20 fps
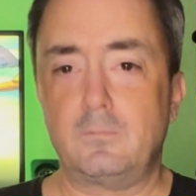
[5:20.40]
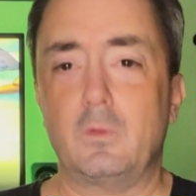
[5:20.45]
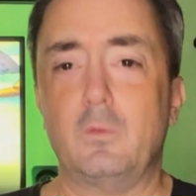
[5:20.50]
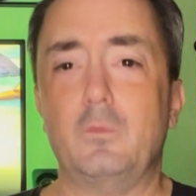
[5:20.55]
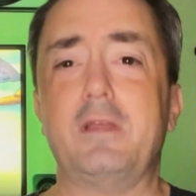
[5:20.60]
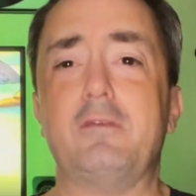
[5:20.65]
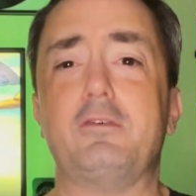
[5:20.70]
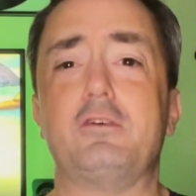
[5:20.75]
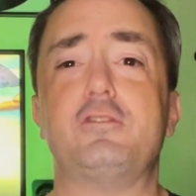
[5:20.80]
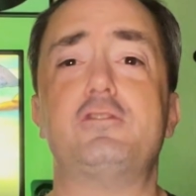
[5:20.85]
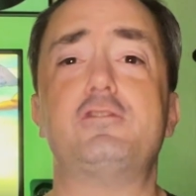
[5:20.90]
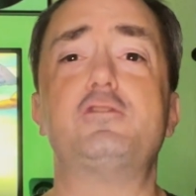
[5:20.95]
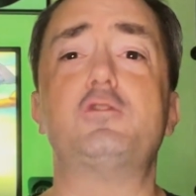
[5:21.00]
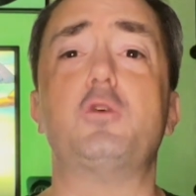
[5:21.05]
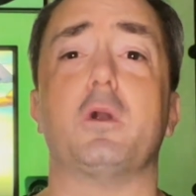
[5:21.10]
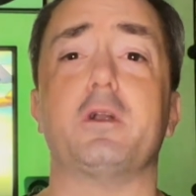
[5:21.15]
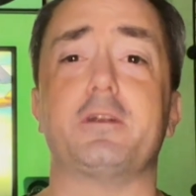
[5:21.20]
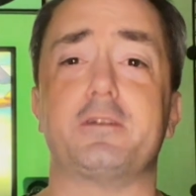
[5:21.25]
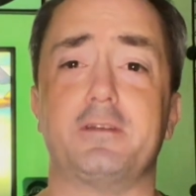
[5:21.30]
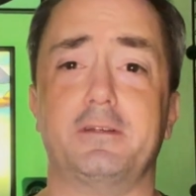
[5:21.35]
We have a
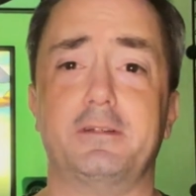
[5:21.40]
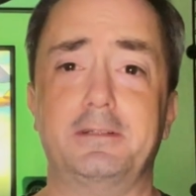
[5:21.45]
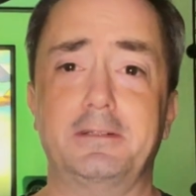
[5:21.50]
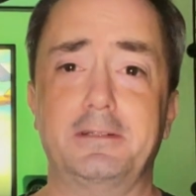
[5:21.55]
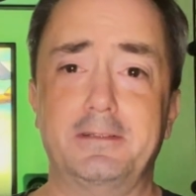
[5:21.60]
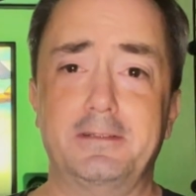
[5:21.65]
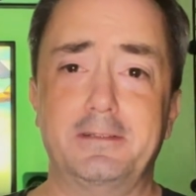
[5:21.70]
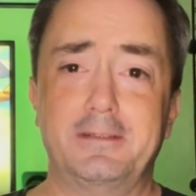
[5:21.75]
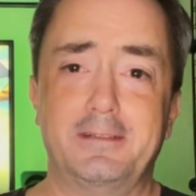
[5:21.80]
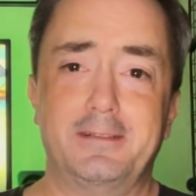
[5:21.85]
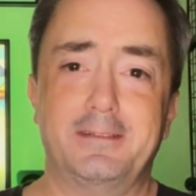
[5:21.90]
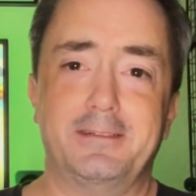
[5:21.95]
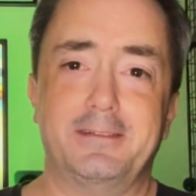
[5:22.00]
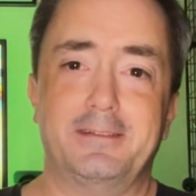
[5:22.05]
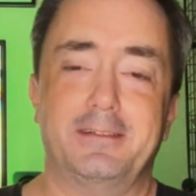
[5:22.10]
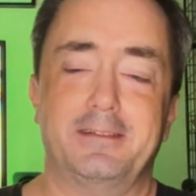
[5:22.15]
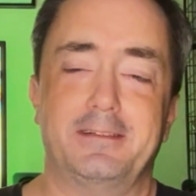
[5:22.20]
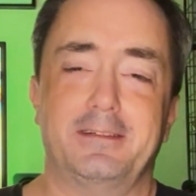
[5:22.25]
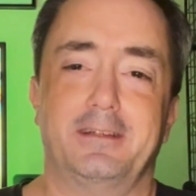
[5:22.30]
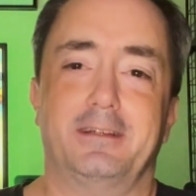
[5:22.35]
short.
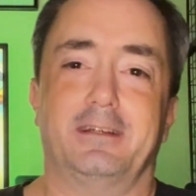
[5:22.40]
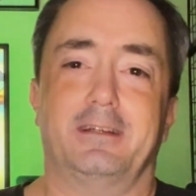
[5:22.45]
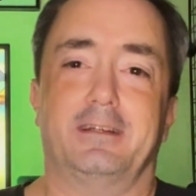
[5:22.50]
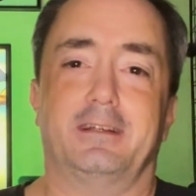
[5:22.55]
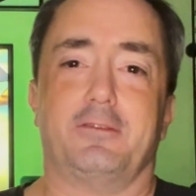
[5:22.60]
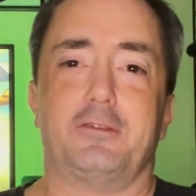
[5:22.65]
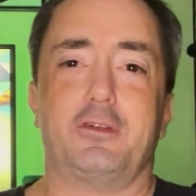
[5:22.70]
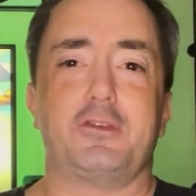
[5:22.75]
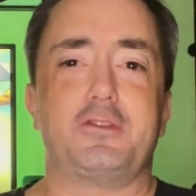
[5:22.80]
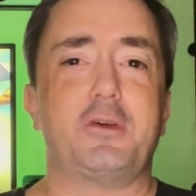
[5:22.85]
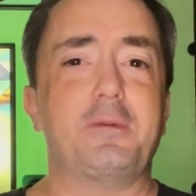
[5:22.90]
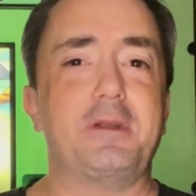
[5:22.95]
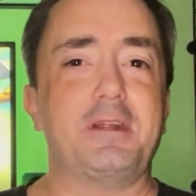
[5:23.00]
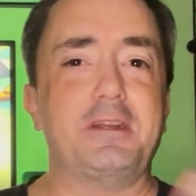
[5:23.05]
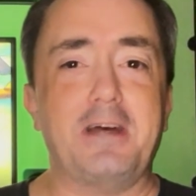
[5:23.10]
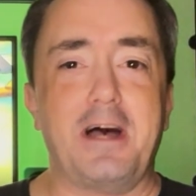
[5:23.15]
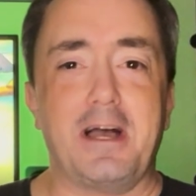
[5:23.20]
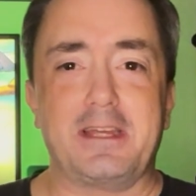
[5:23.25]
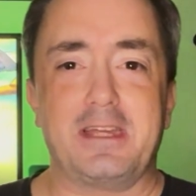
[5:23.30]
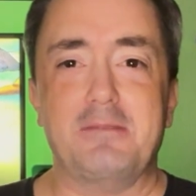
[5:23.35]
After so many
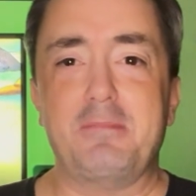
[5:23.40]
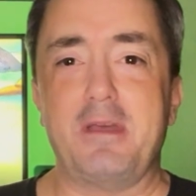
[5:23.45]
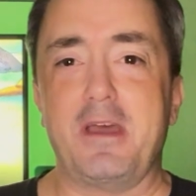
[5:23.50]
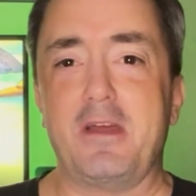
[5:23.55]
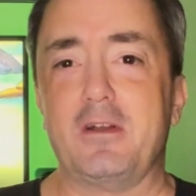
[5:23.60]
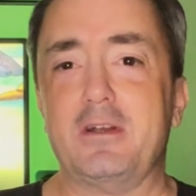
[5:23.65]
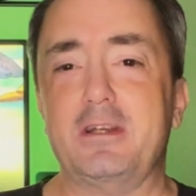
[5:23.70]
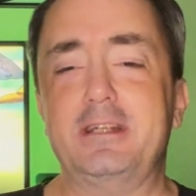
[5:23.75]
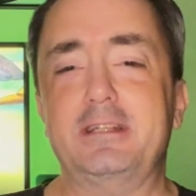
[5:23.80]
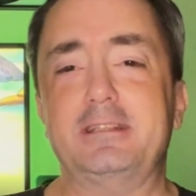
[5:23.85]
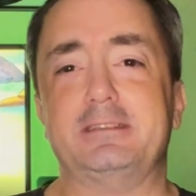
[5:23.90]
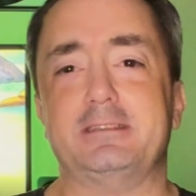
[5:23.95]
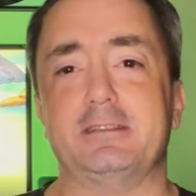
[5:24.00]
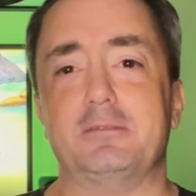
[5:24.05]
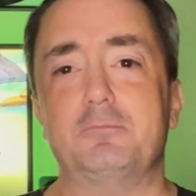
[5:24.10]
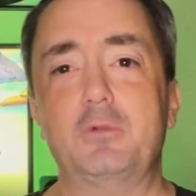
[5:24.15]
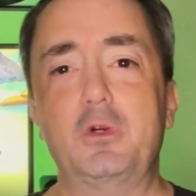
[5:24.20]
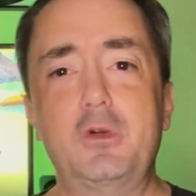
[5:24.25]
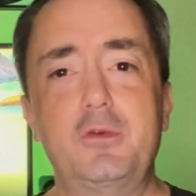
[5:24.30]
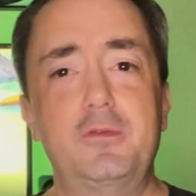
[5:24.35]
documentaries and
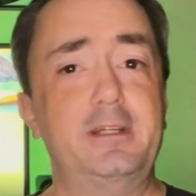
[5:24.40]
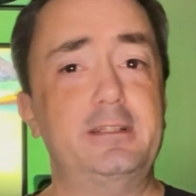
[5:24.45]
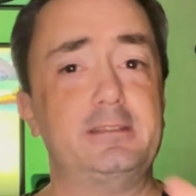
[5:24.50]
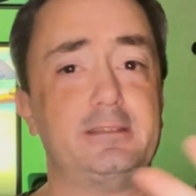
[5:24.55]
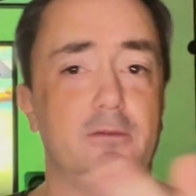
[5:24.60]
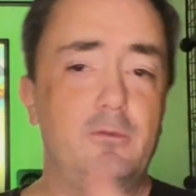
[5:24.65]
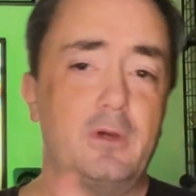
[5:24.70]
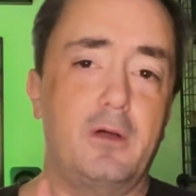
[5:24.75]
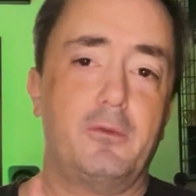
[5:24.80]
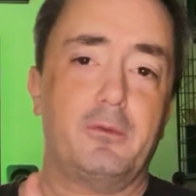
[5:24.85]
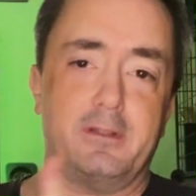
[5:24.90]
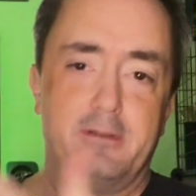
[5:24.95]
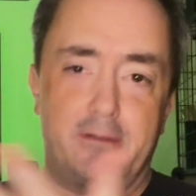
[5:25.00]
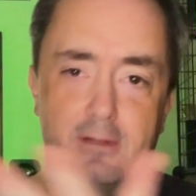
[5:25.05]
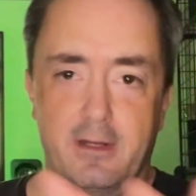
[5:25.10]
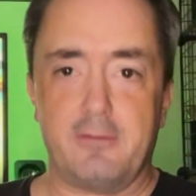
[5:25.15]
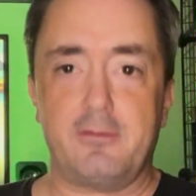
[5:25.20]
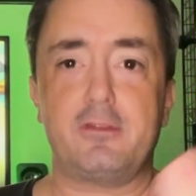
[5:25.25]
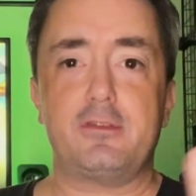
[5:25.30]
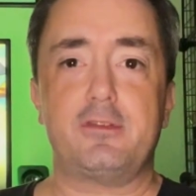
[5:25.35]
movies, and well, we
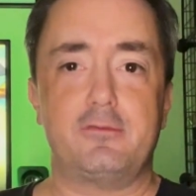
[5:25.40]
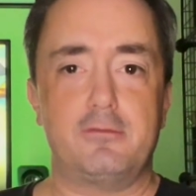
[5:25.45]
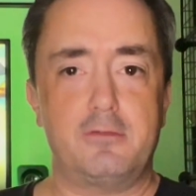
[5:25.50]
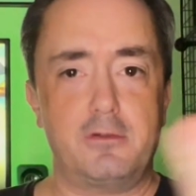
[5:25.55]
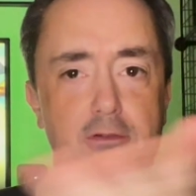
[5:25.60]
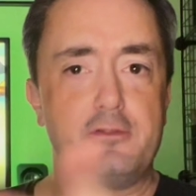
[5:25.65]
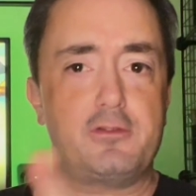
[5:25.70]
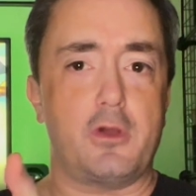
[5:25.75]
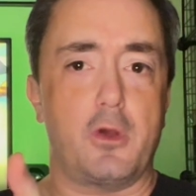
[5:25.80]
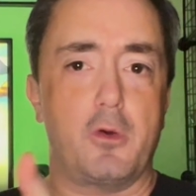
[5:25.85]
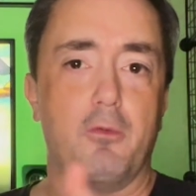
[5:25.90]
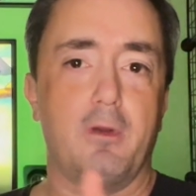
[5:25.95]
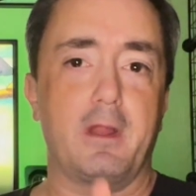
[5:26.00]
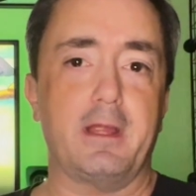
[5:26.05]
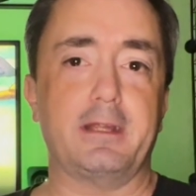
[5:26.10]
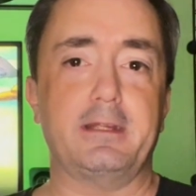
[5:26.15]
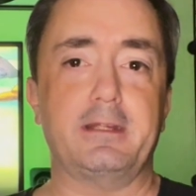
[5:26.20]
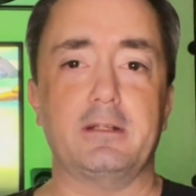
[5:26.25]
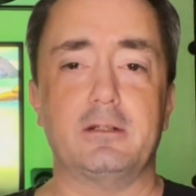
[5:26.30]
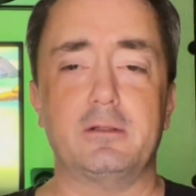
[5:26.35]
did have a show
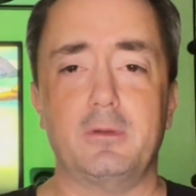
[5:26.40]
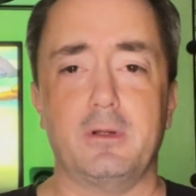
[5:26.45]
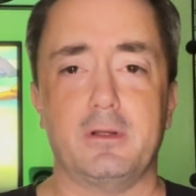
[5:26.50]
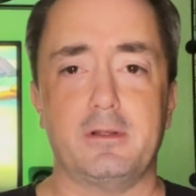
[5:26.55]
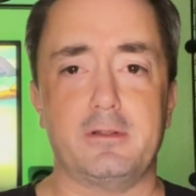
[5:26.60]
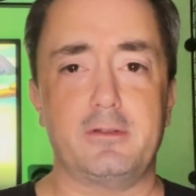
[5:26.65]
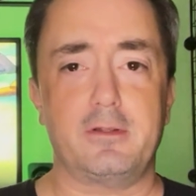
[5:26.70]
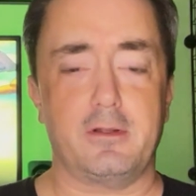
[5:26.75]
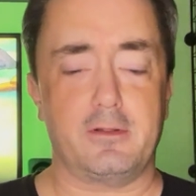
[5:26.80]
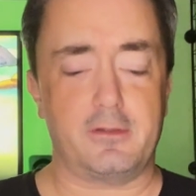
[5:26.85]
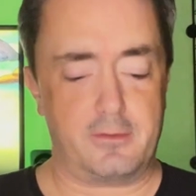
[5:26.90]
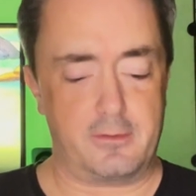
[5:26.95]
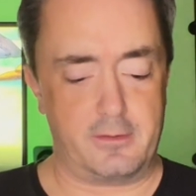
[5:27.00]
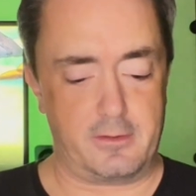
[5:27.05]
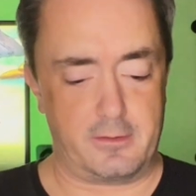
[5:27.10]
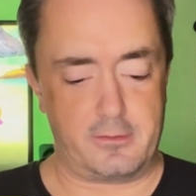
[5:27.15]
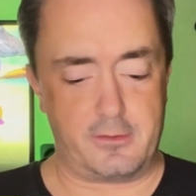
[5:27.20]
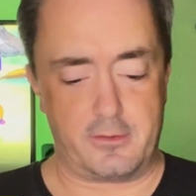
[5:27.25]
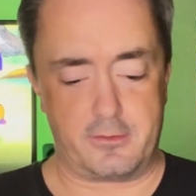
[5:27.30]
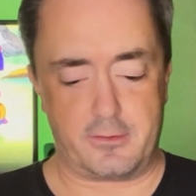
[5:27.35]
right here,
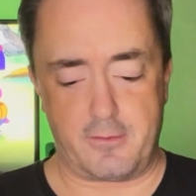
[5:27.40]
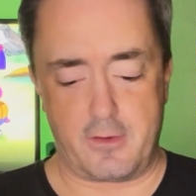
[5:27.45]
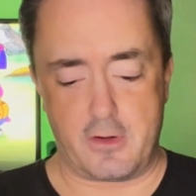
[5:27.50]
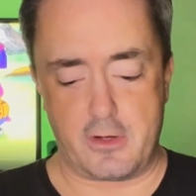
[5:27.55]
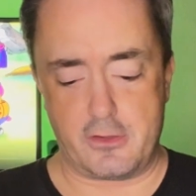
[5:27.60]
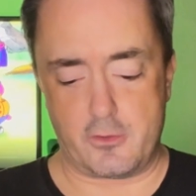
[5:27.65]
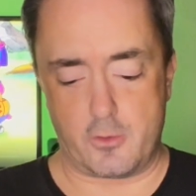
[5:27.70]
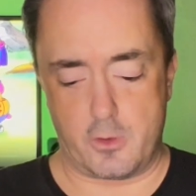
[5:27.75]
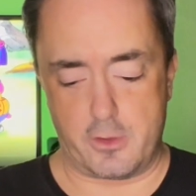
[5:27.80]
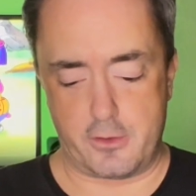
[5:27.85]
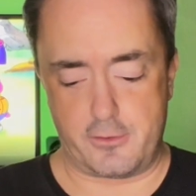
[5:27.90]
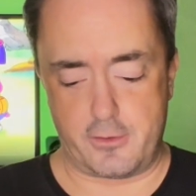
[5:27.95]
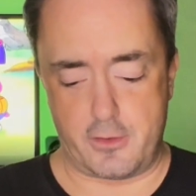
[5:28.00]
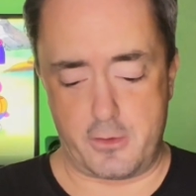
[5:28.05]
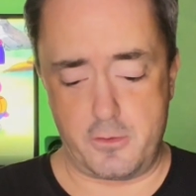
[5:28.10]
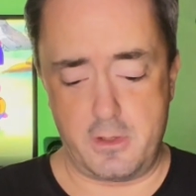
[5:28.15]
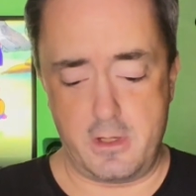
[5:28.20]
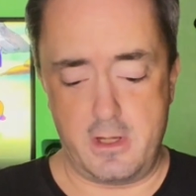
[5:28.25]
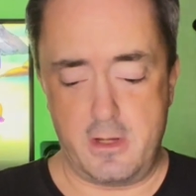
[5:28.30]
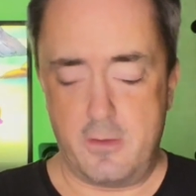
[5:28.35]
just a very short
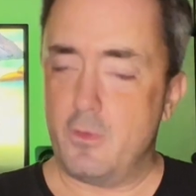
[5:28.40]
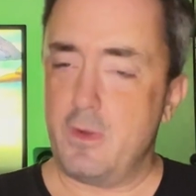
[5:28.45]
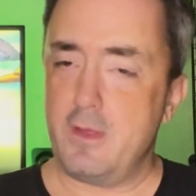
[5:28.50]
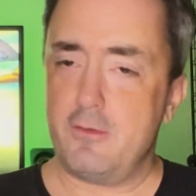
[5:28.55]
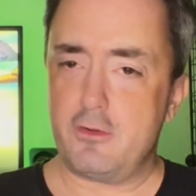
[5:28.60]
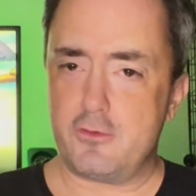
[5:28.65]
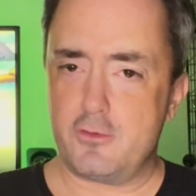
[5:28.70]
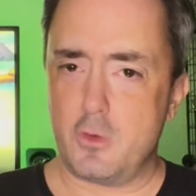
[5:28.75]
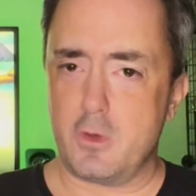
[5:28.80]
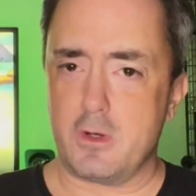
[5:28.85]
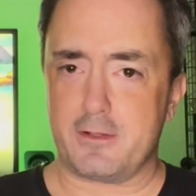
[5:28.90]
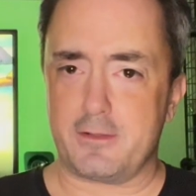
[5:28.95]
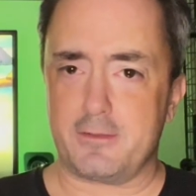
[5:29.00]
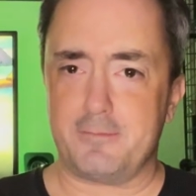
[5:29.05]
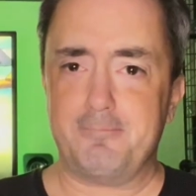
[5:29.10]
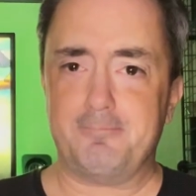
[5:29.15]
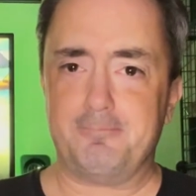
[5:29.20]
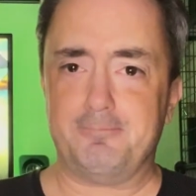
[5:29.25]
show. We have a short.